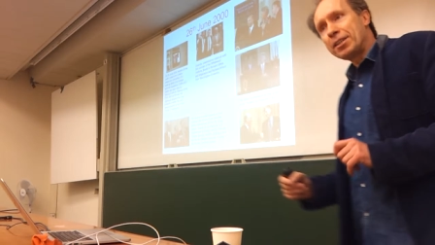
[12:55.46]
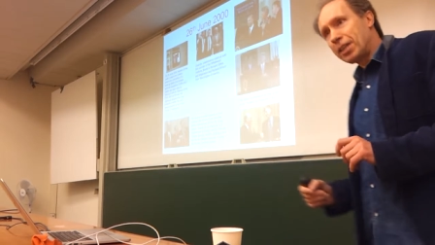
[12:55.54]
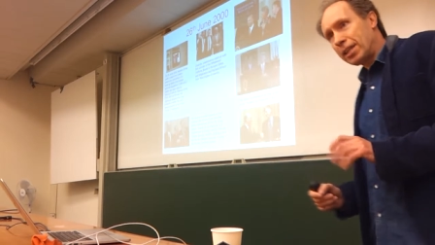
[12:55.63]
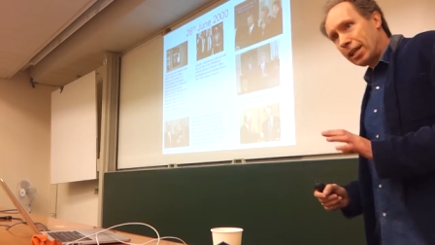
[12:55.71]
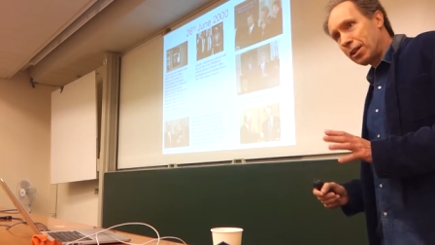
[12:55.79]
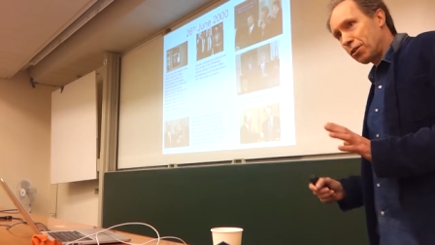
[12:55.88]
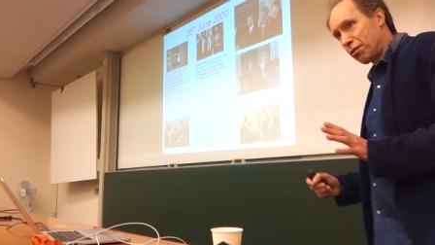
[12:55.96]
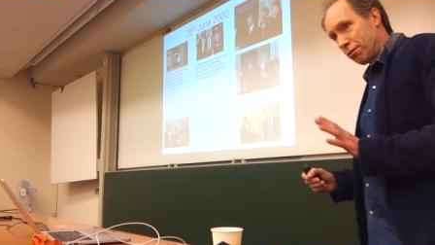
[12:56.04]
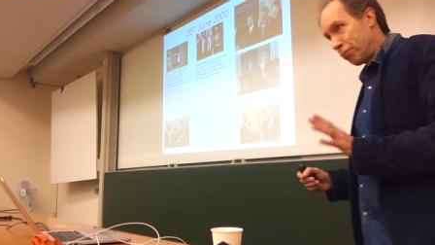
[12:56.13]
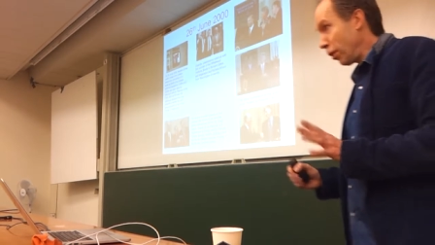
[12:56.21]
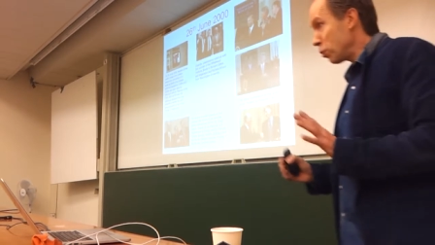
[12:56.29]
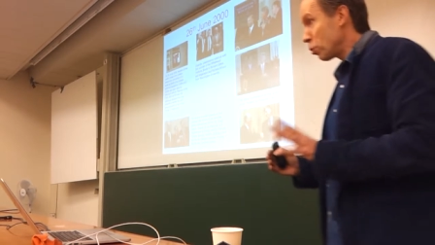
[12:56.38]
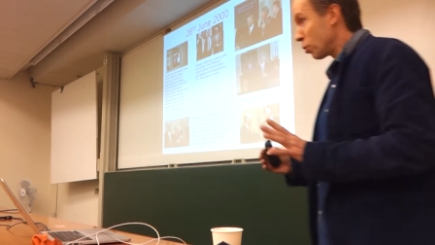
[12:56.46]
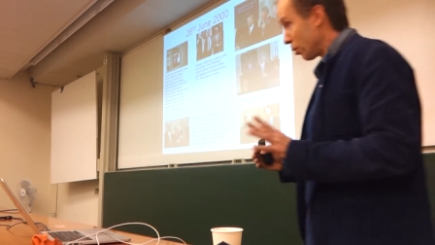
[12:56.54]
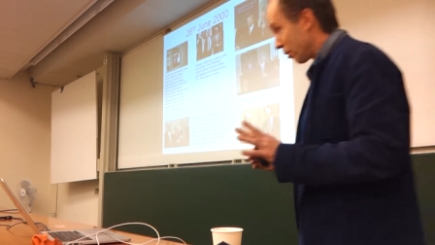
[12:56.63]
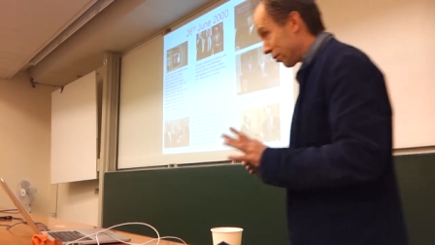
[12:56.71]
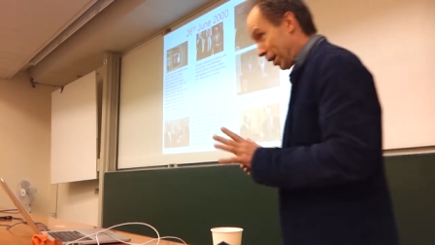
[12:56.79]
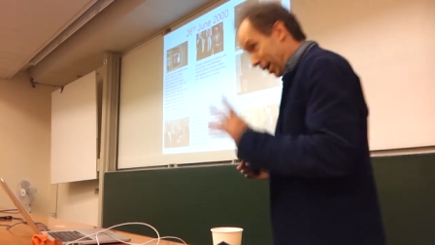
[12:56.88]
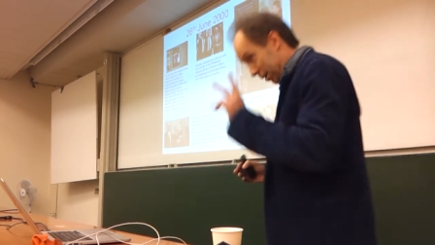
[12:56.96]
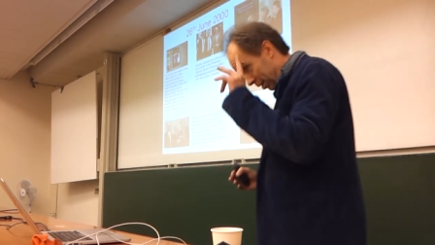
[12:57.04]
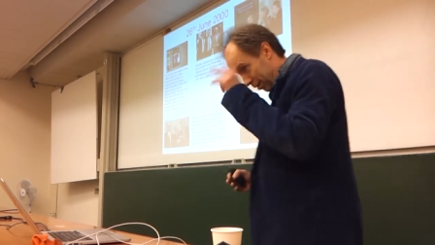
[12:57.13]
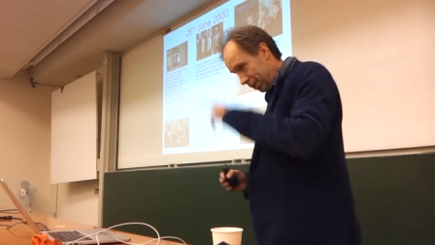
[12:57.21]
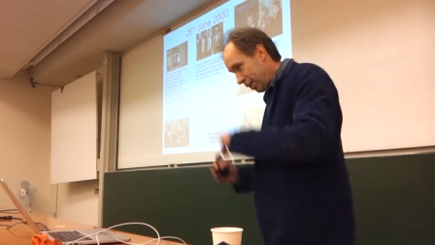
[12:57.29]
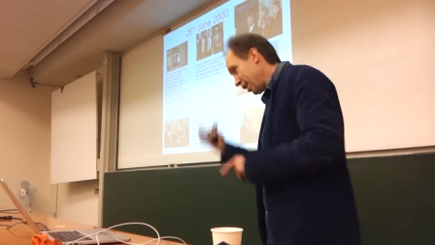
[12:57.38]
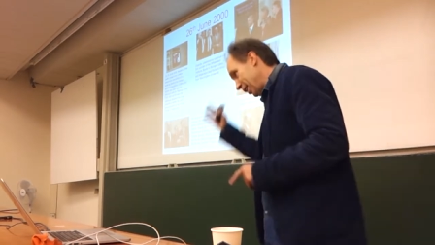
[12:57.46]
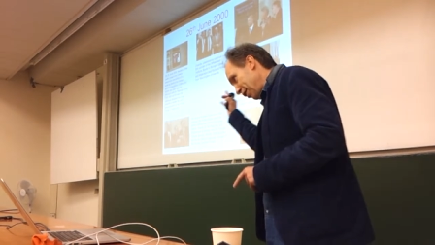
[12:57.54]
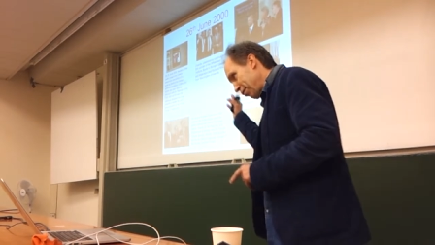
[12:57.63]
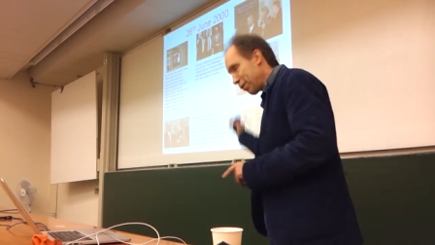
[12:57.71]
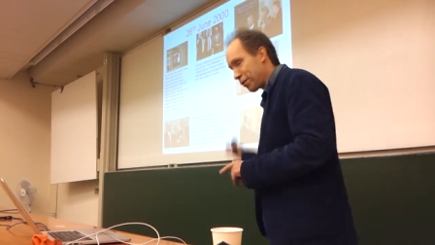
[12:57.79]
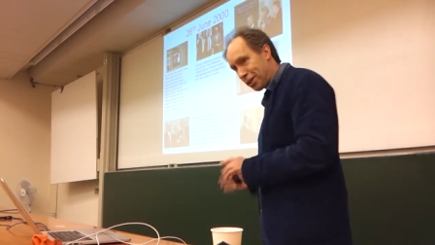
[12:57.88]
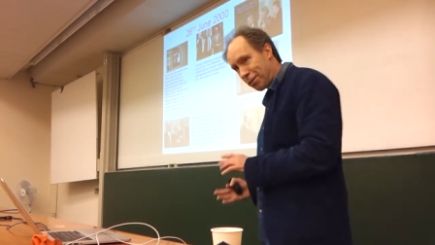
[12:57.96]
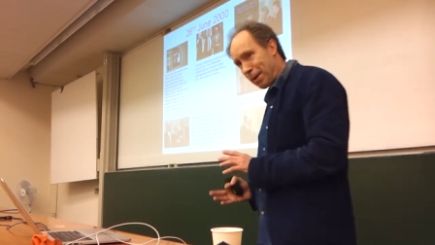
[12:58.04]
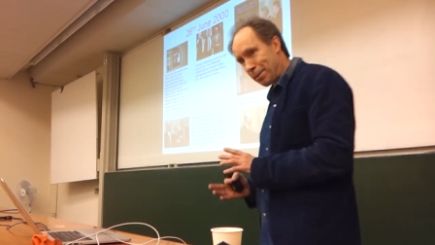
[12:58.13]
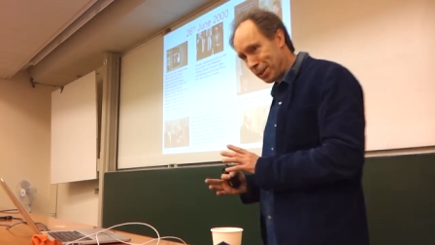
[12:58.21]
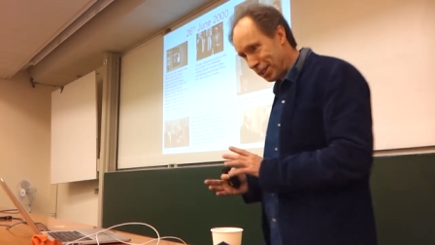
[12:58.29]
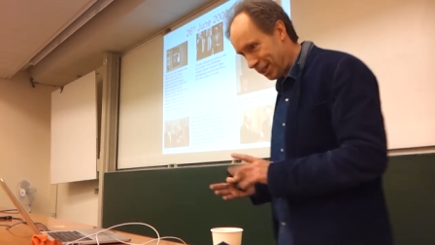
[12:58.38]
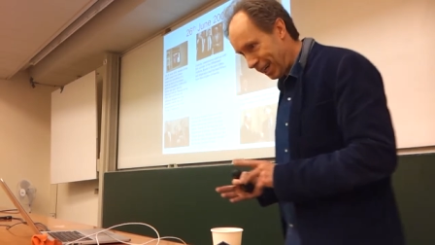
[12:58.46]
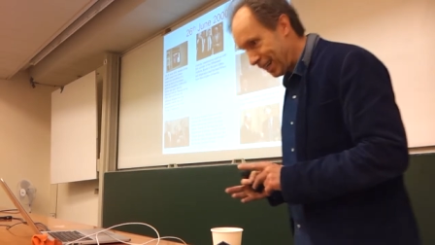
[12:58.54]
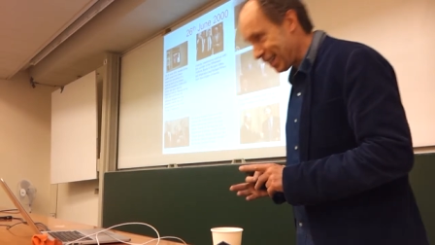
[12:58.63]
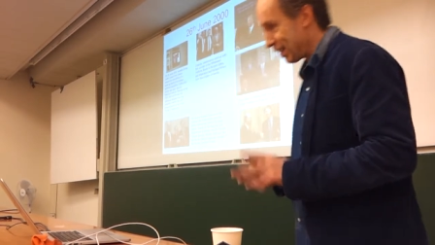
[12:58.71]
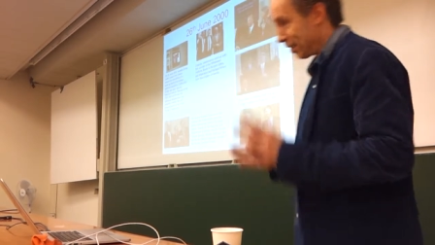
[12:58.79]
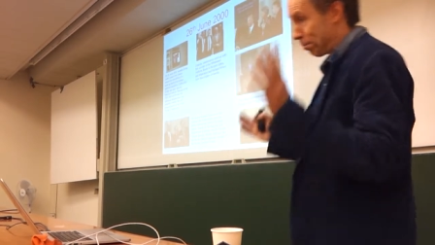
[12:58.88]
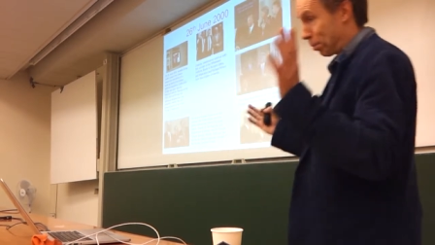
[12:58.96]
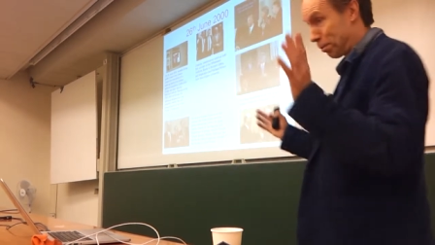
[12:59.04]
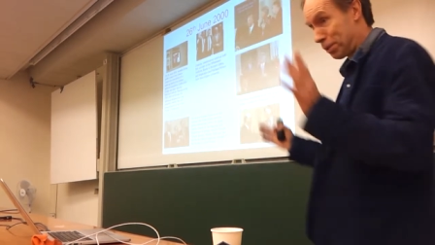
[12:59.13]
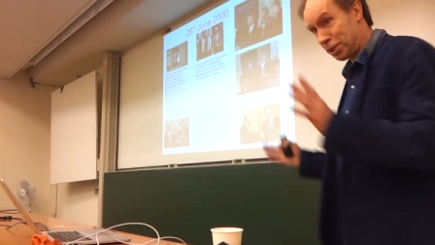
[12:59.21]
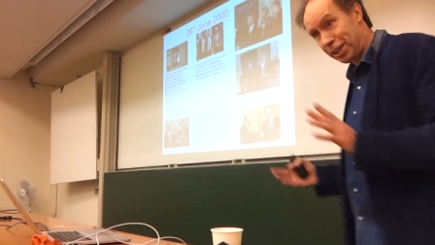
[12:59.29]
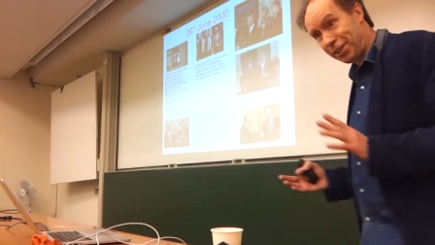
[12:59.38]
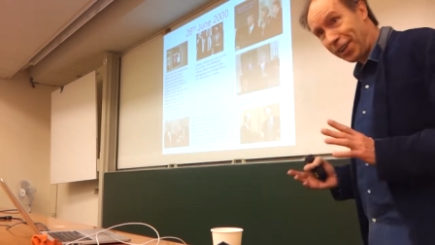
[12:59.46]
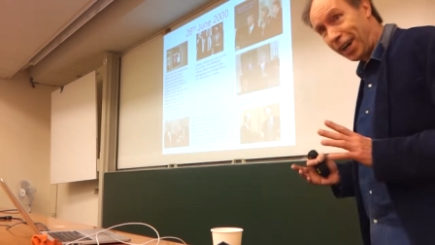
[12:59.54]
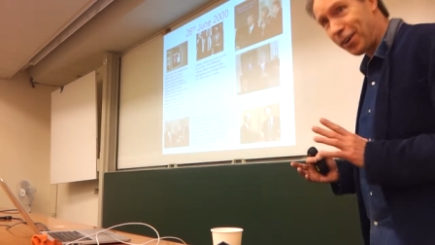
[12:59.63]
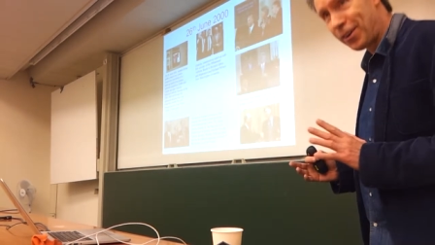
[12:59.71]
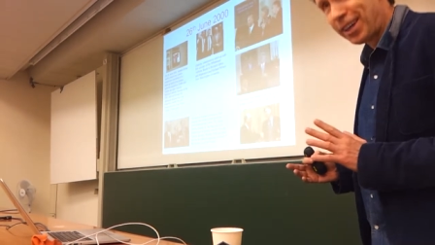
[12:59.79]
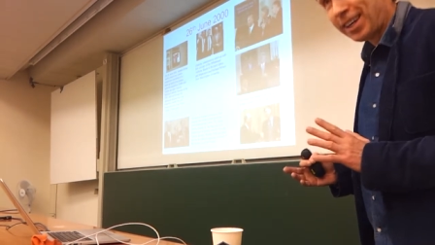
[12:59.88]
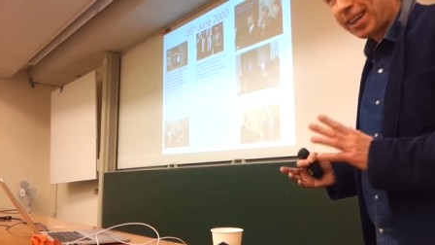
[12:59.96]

he said, I got a phone call. I he vividly remembered it then, and probably still now.